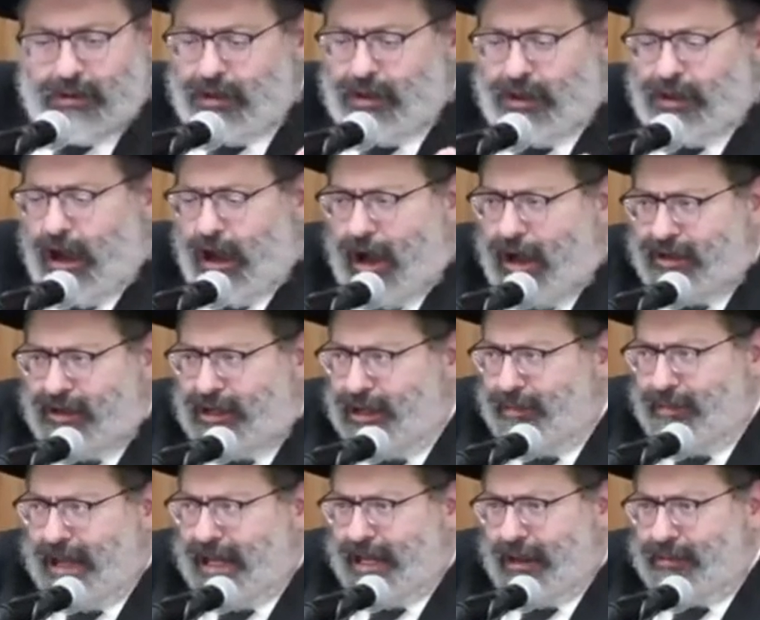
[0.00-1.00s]
God
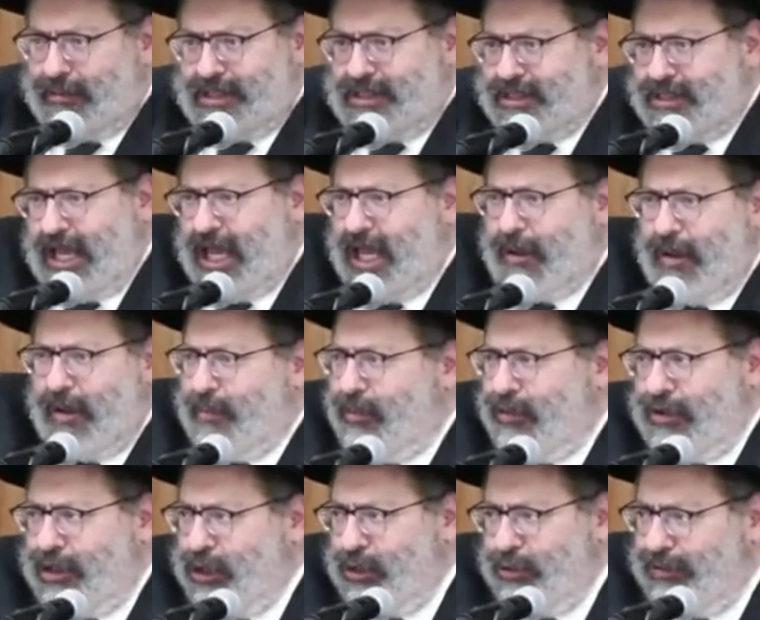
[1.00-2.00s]
didn't make a mistake by
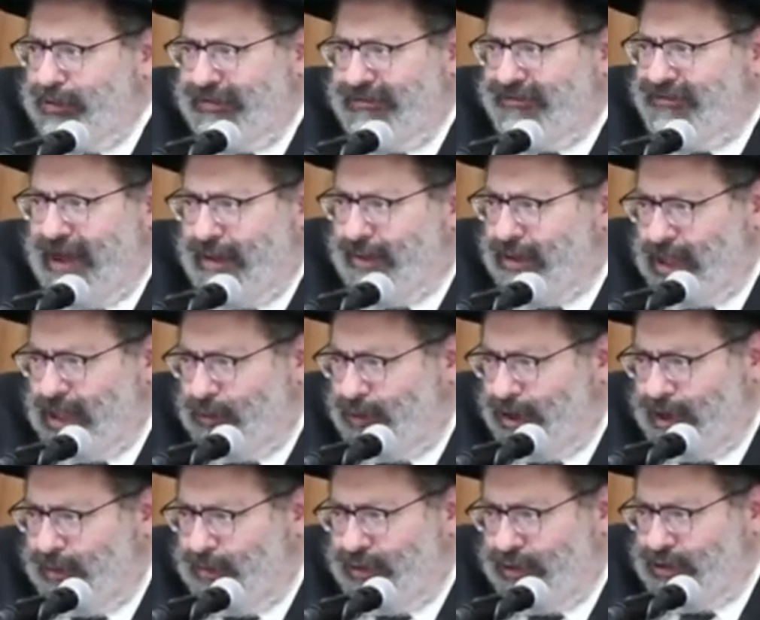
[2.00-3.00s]
putting you in the family where
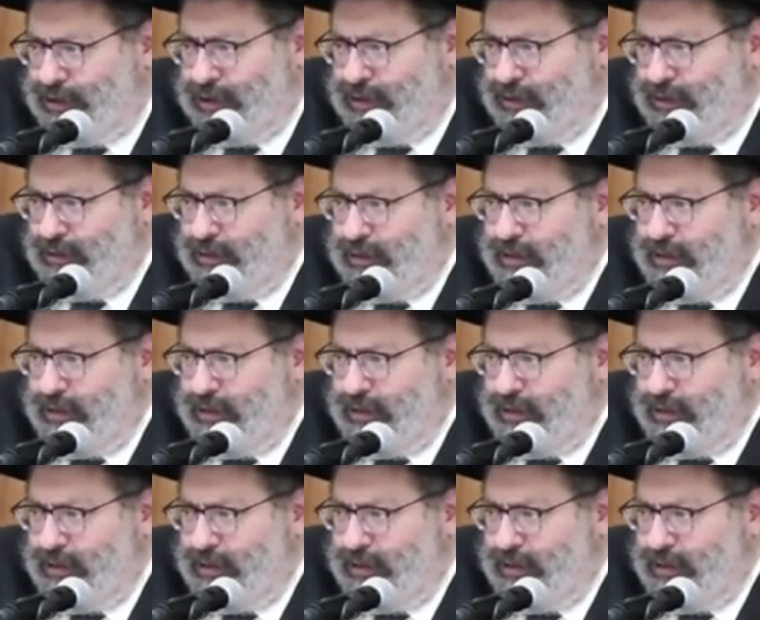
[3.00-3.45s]
he put you.